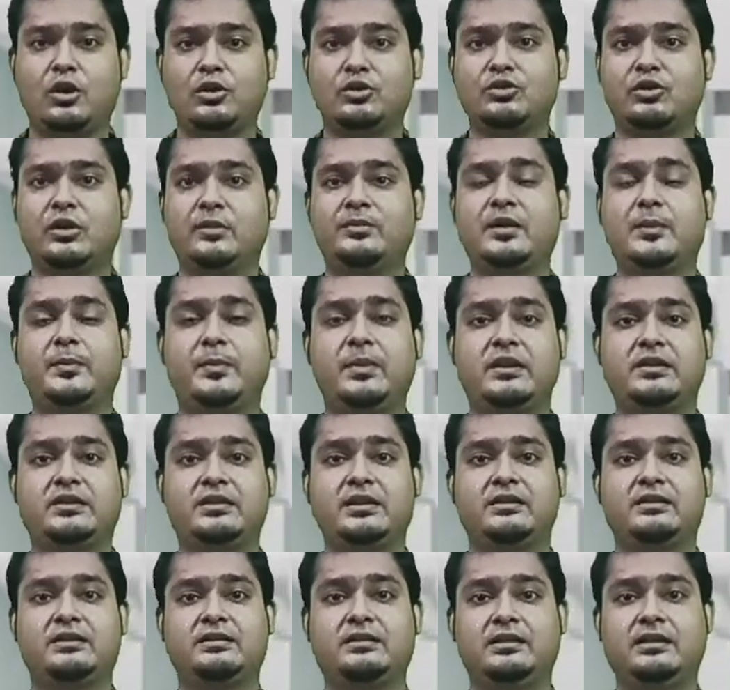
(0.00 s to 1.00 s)
Also, if the
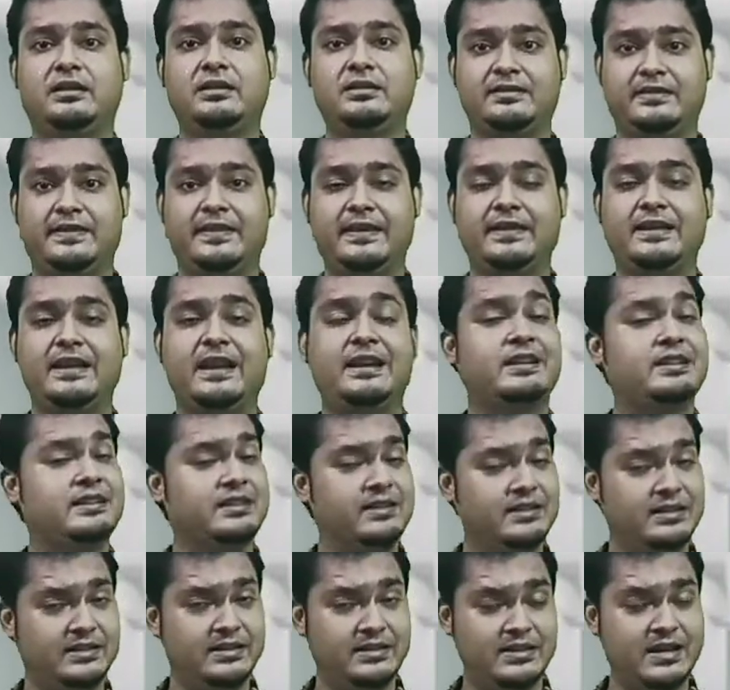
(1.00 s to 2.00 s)
patient say that
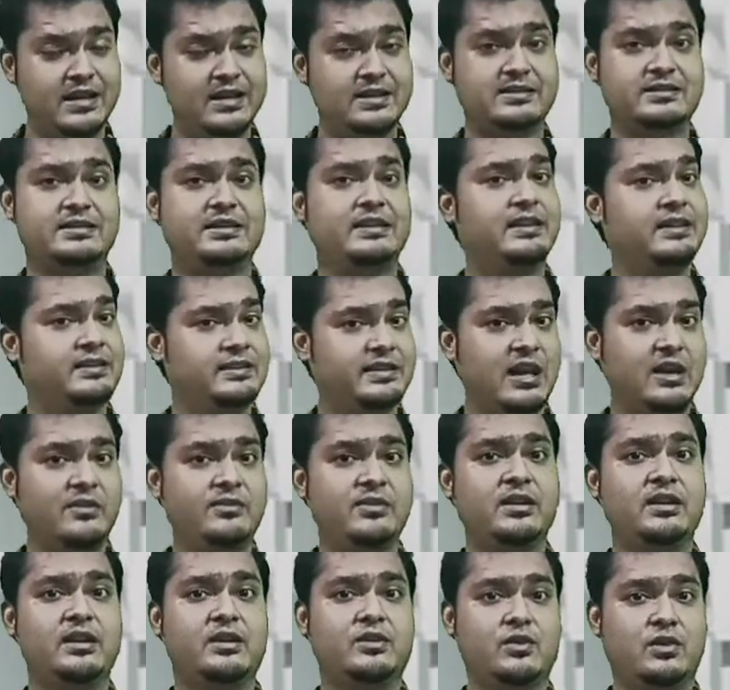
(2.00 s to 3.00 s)
yes, he is
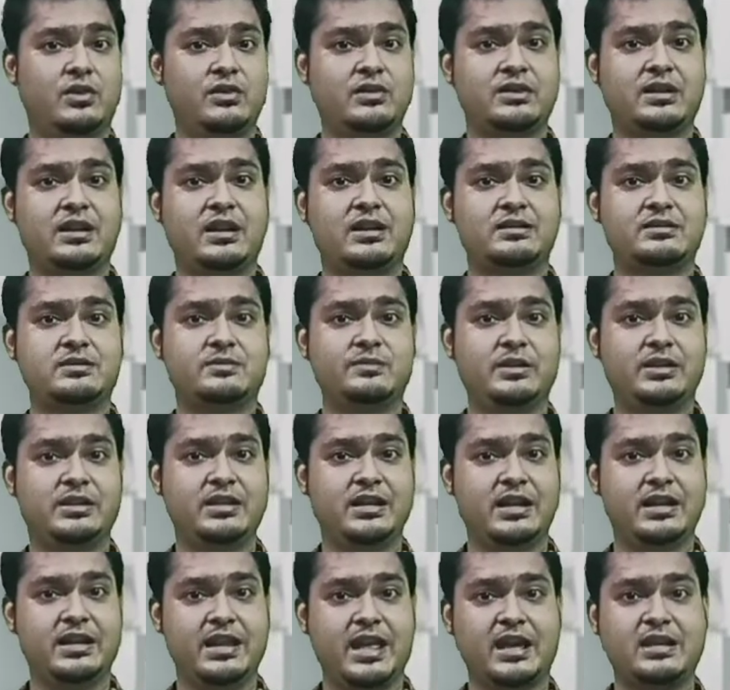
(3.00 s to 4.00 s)
having a contrast
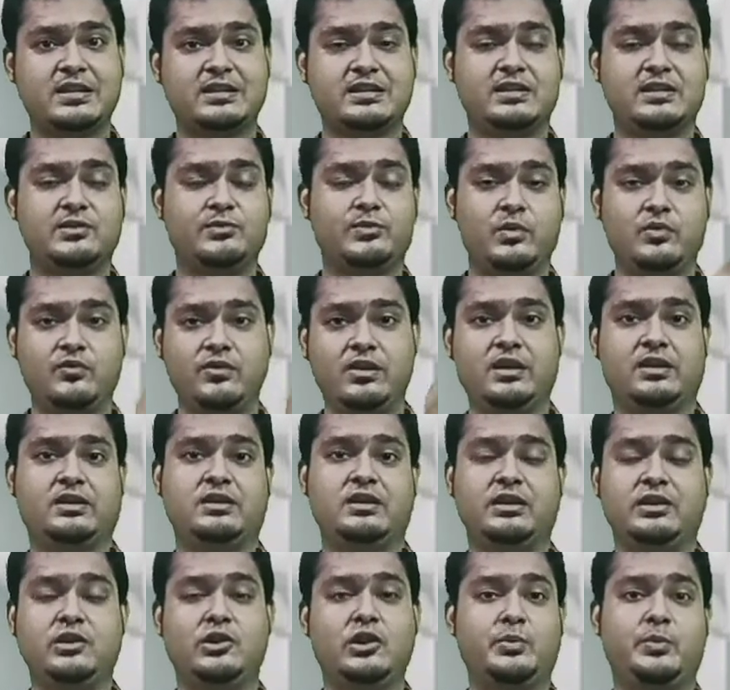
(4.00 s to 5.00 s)
media reaction
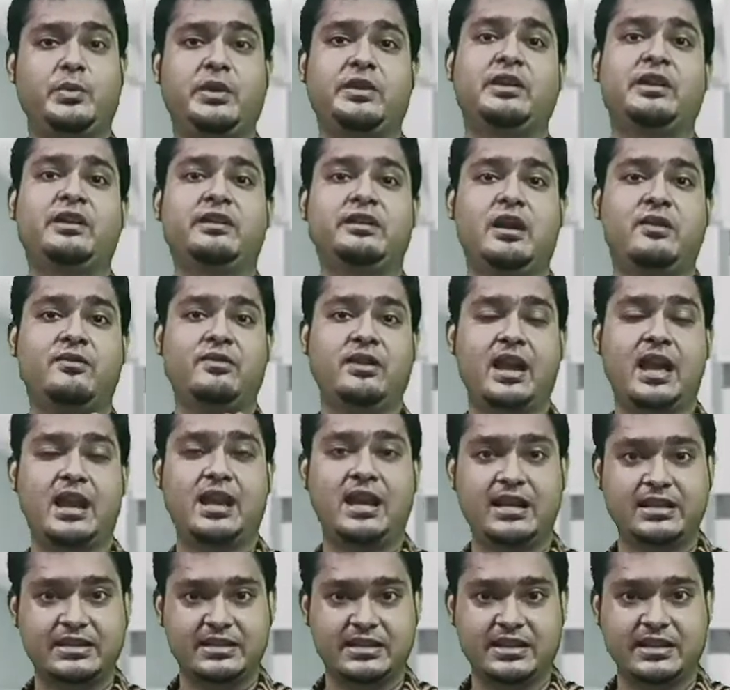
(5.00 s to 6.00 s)
previously, or patient is having
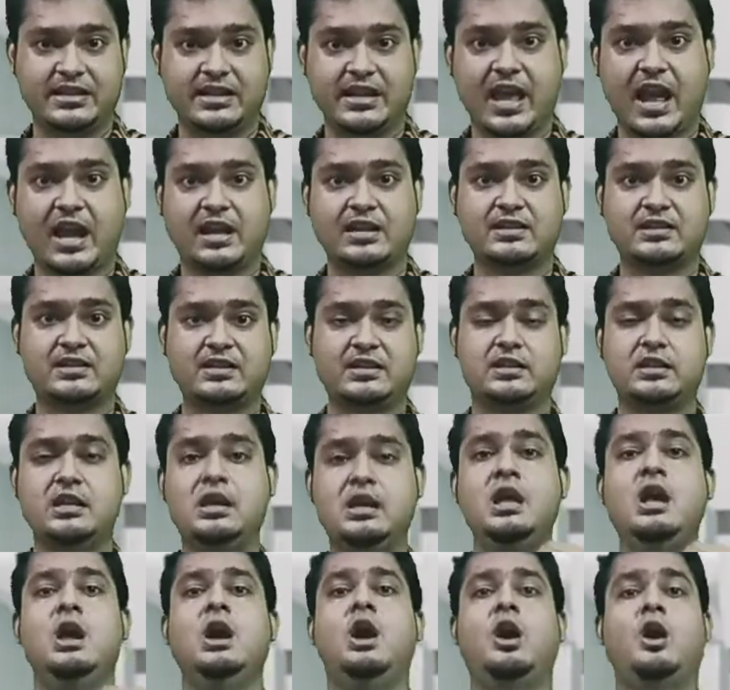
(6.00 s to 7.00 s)
allergic
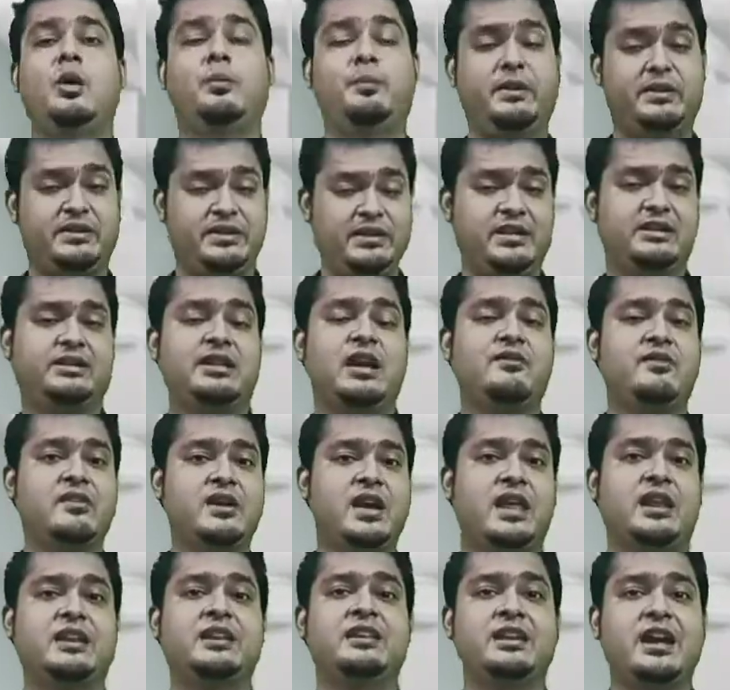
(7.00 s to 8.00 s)
reaction, or patient is
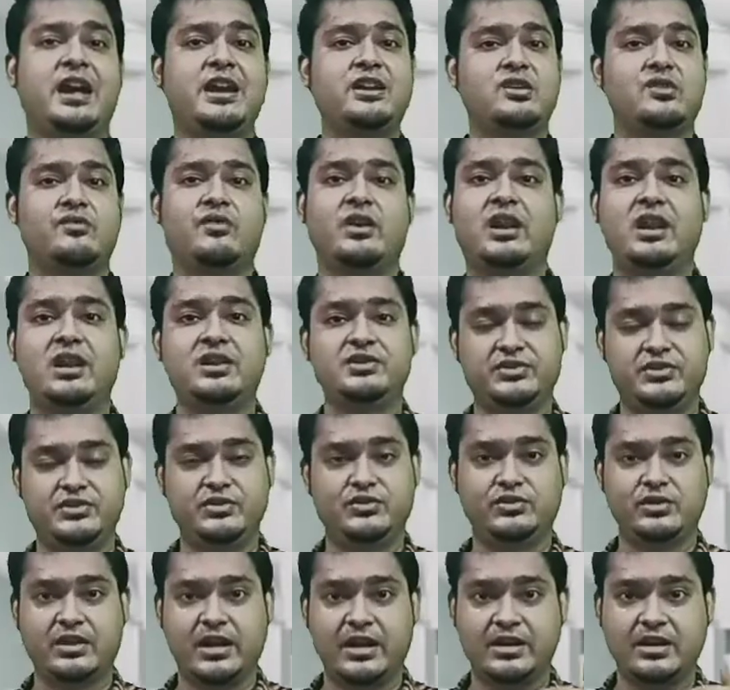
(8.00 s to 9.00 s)
having any kind of allergy
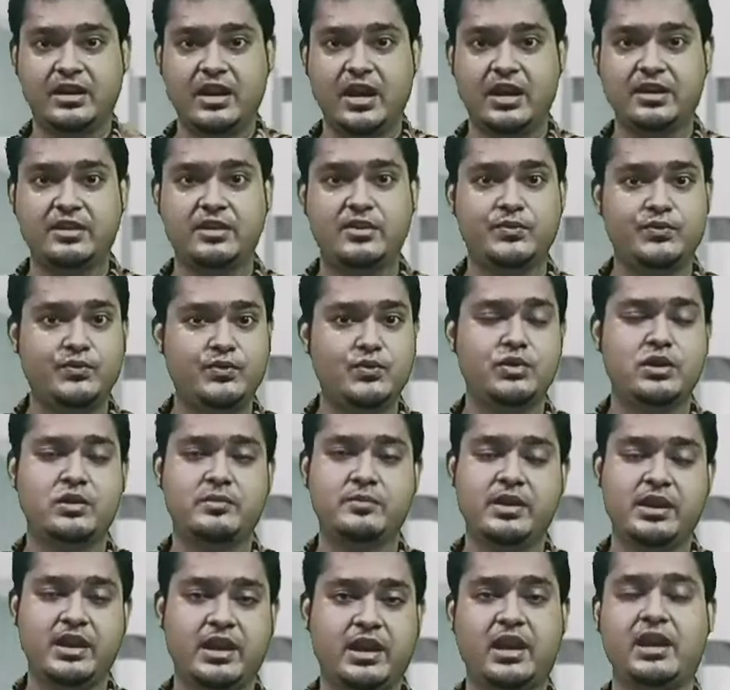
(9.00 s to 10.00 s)
due to any kind of food or
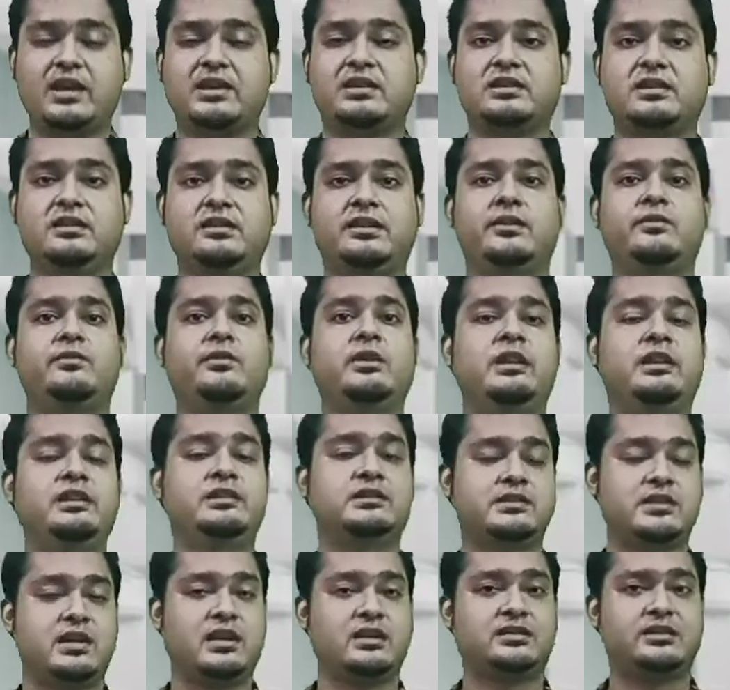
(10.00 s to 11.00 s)
medication, then we will
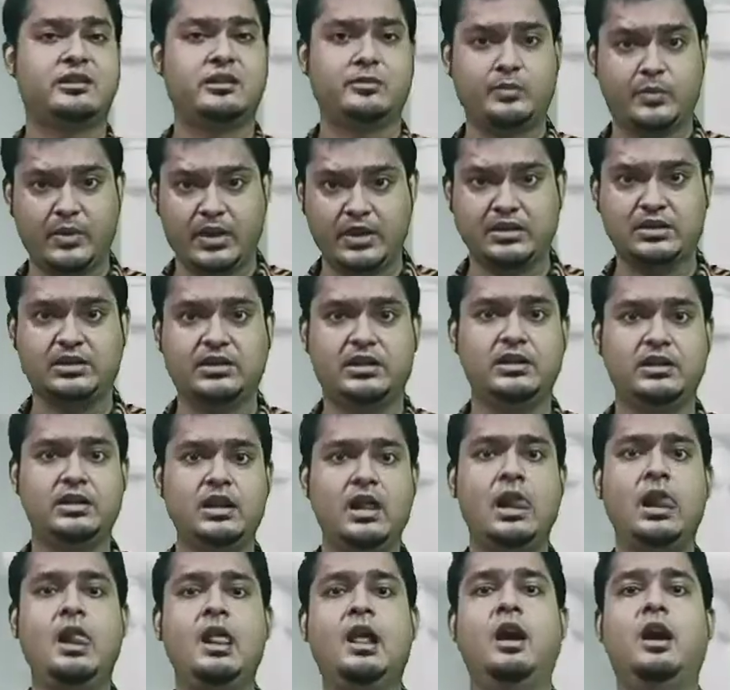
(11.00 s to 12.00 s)
instruct the
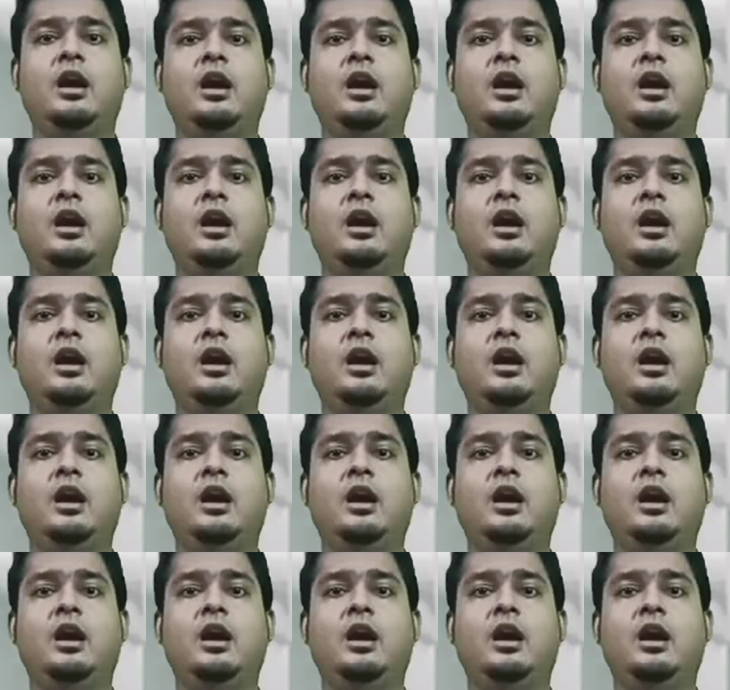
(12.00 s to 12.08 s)
patient.